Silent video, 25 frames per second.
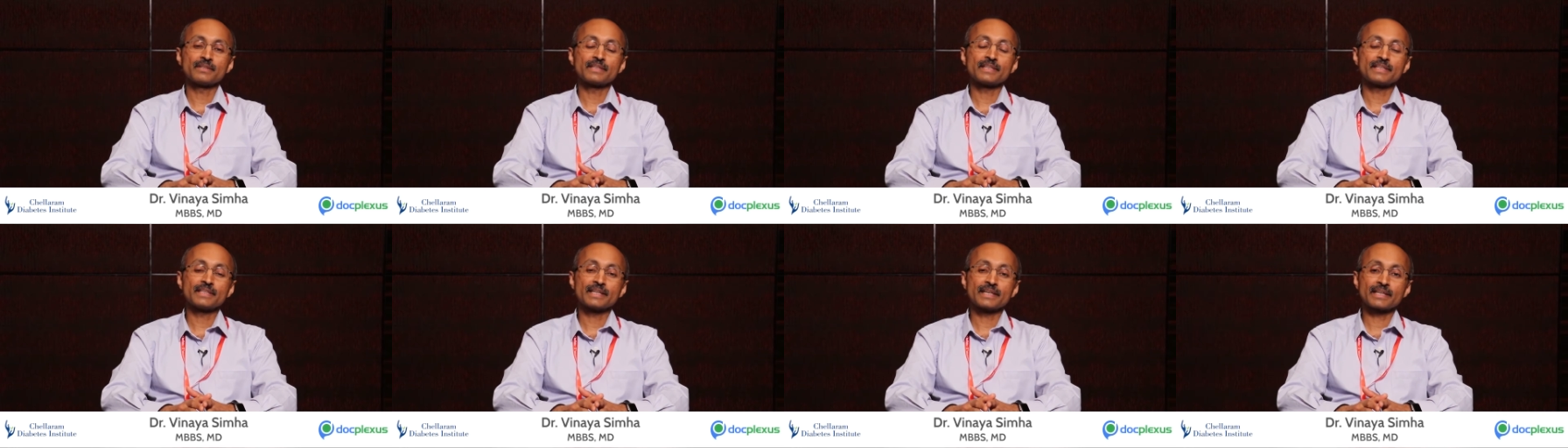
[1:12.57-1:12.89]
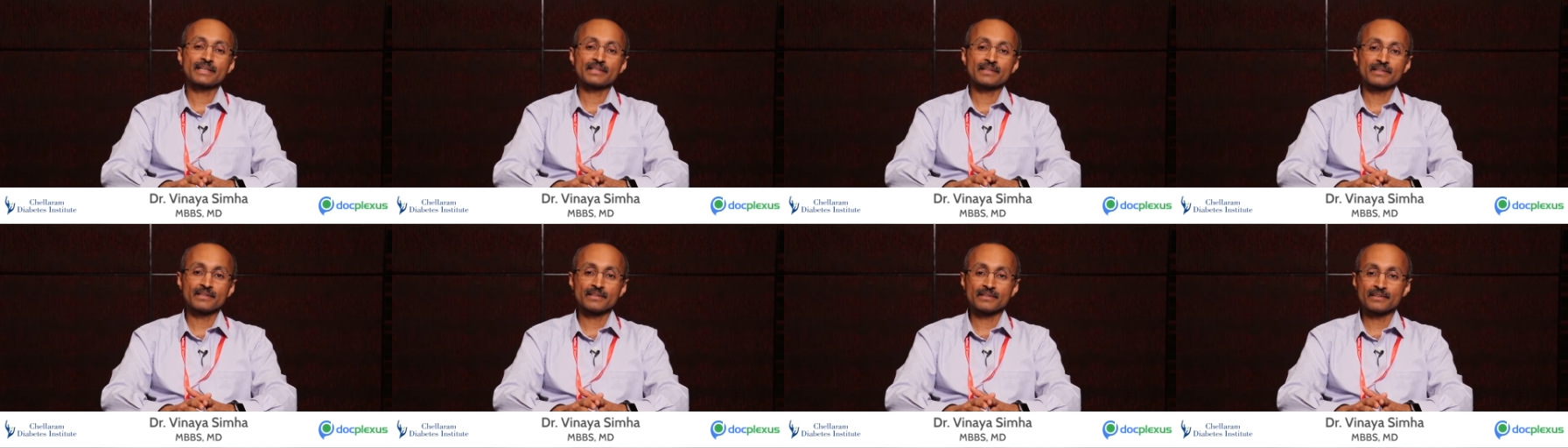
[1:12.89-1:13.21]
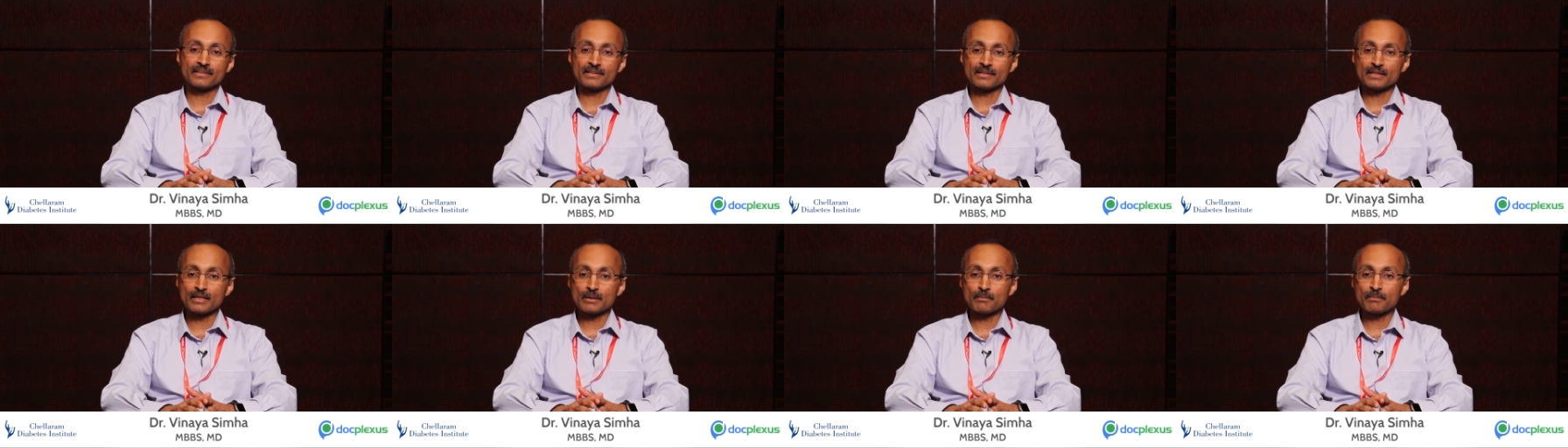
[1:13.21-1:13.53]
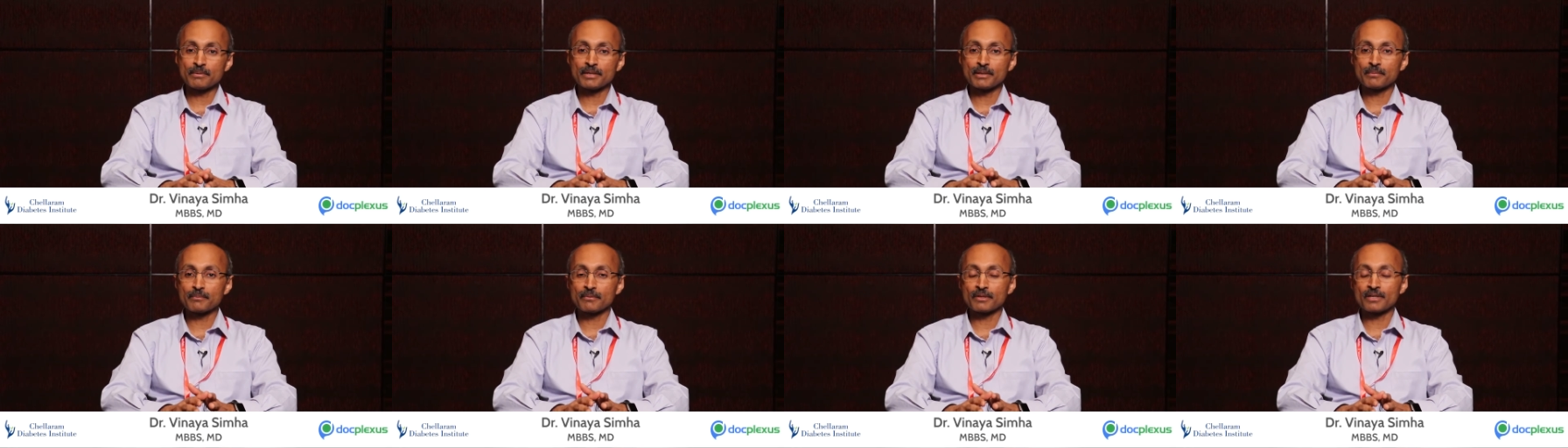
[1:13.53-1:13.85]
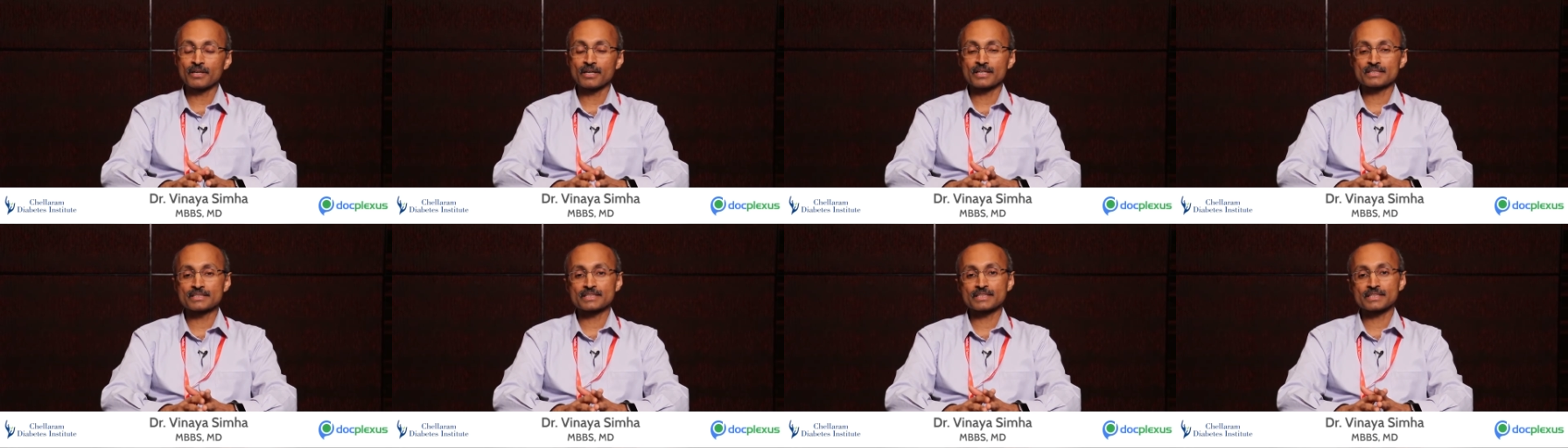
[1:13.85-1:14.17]
detected in
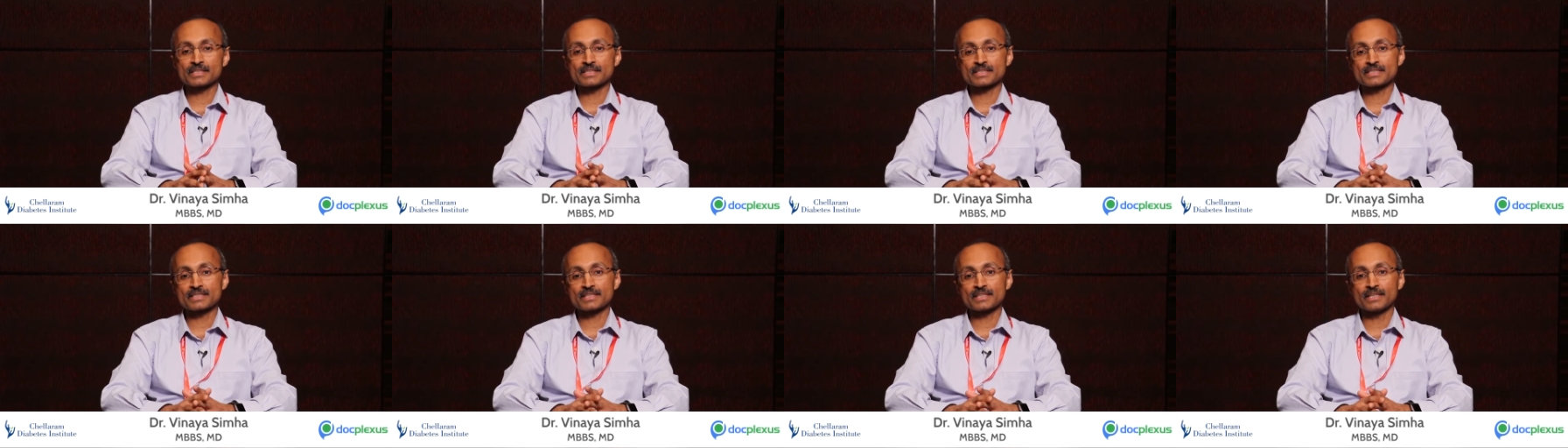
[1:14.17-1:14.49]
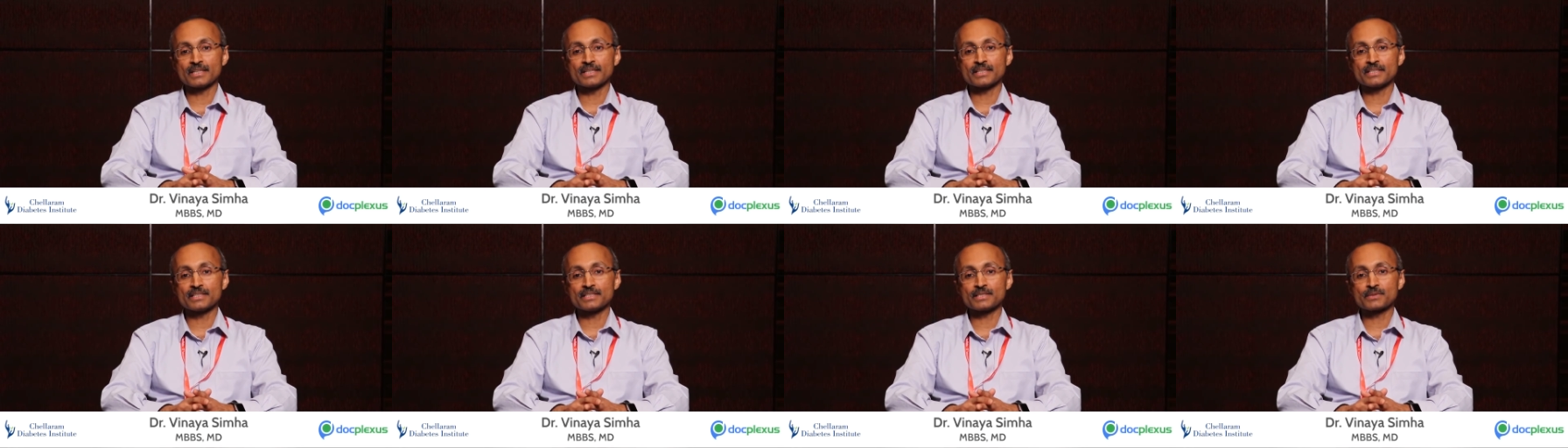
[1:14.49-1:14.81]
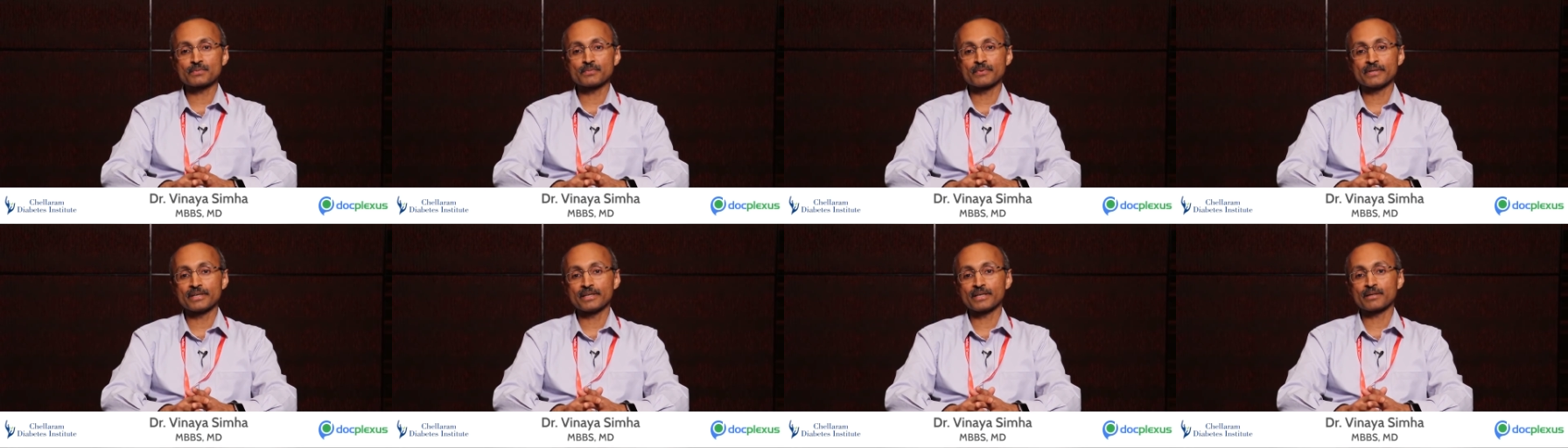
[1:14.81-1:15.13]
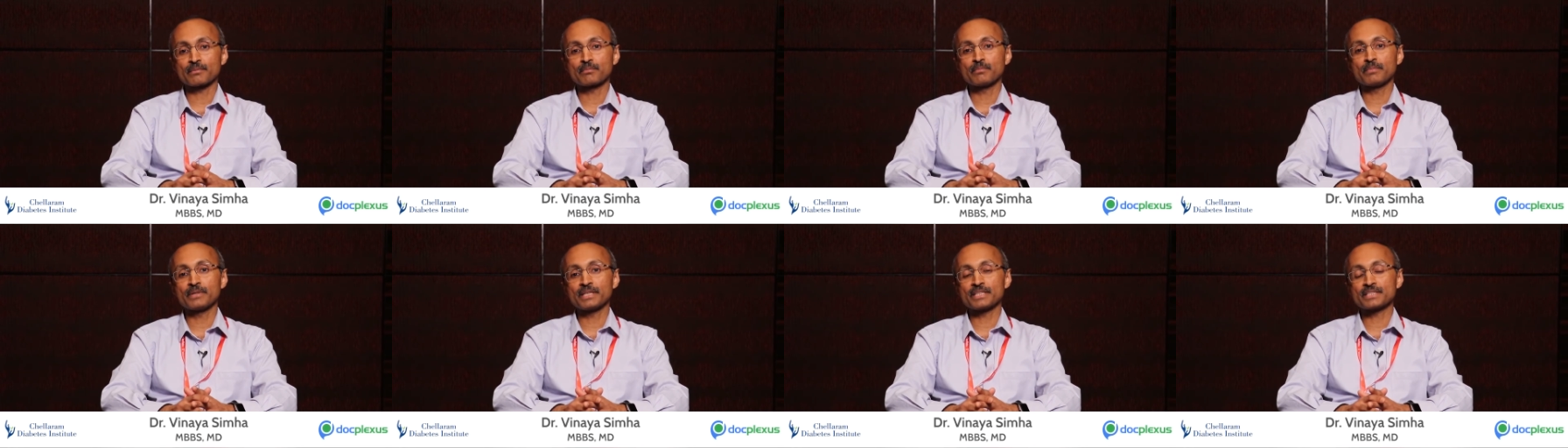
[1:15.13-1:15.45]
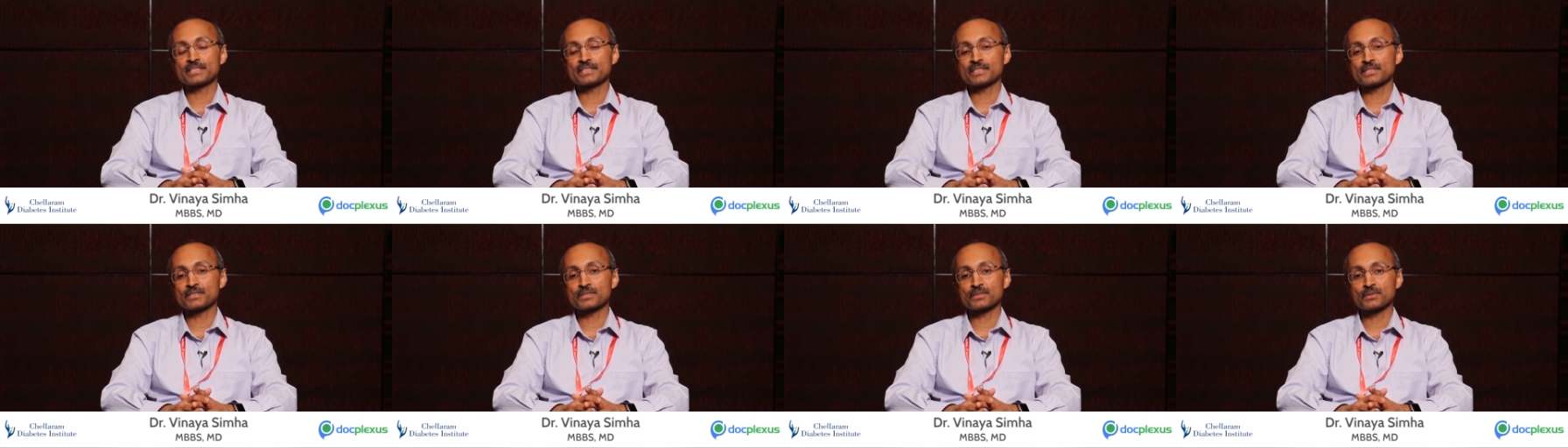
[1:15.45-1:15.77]
epidemiological studies where
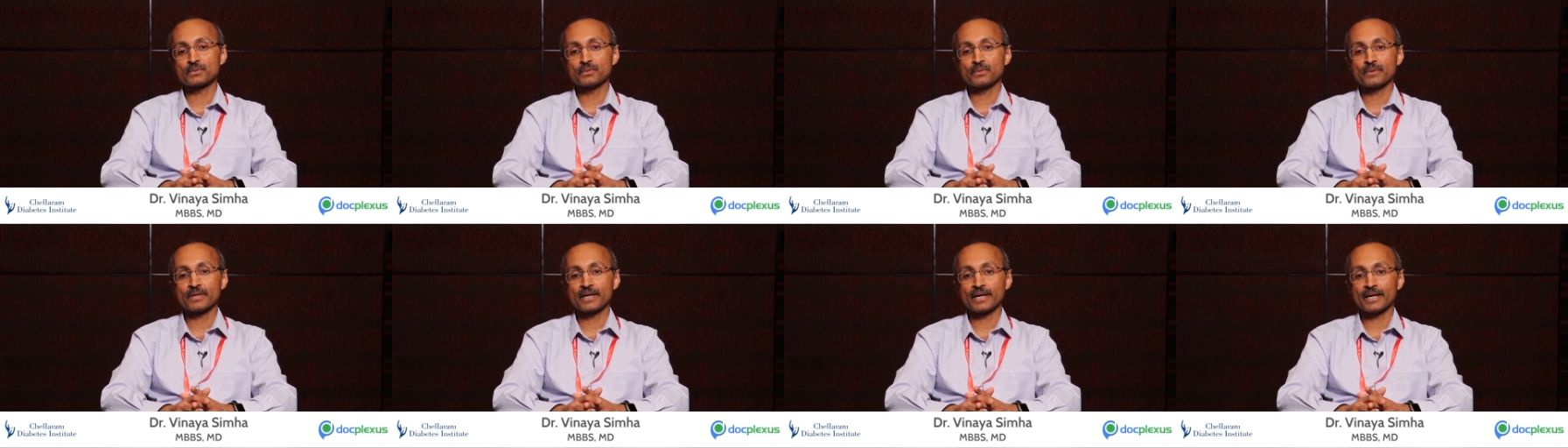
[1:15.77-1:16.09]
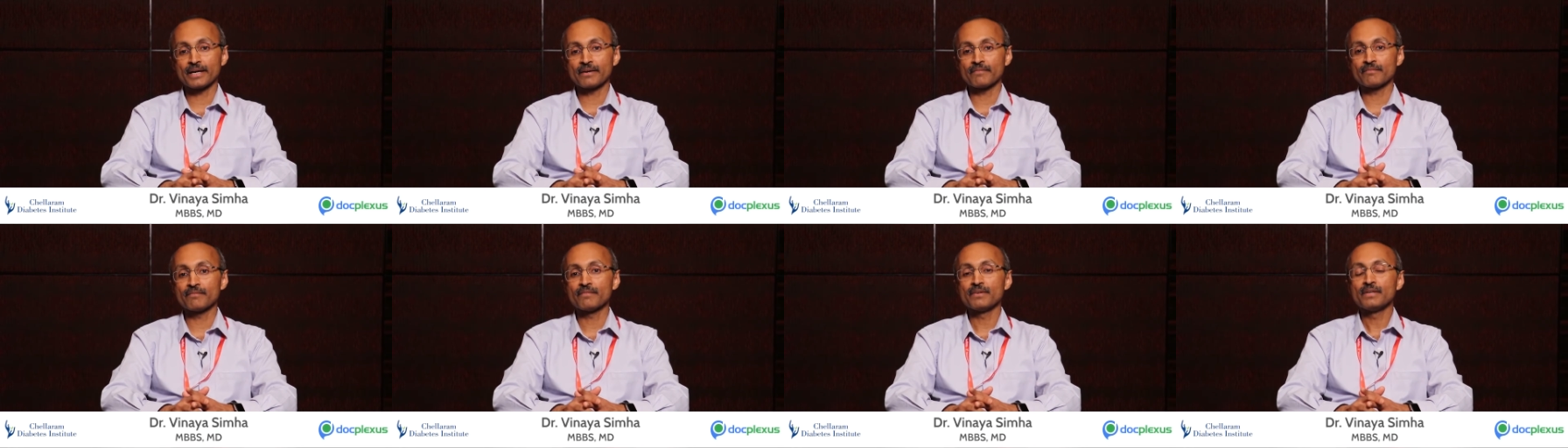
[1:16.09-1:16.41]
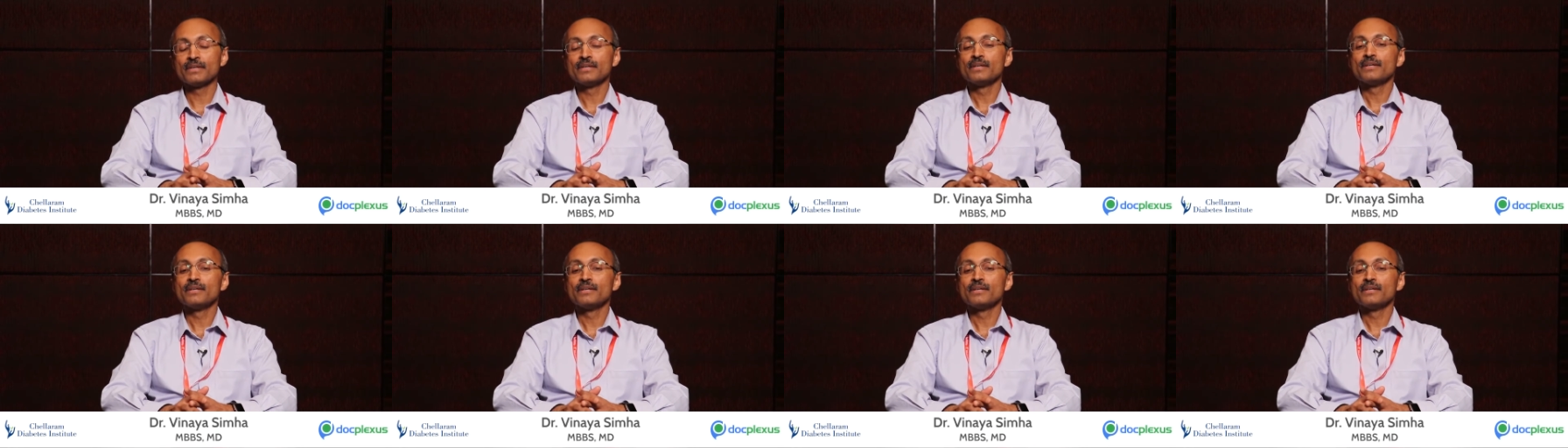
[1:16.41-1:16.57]
patients who have